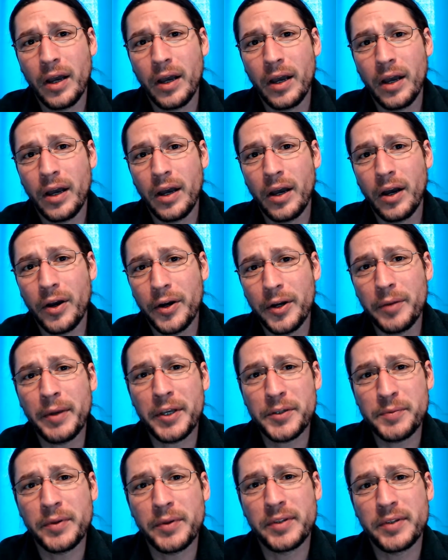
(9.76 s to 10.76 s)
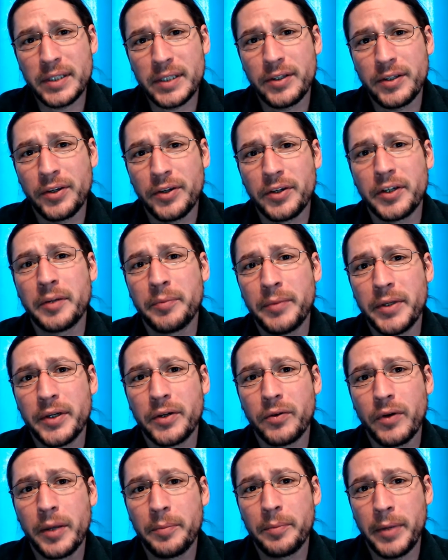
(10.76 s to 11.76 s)
already makes me think that you're going to be a
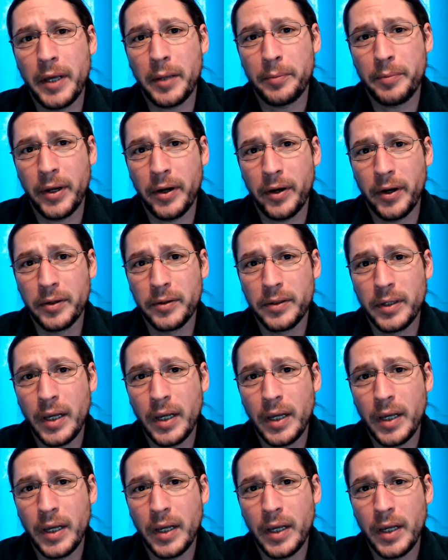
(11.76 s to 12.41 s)
great pet parent.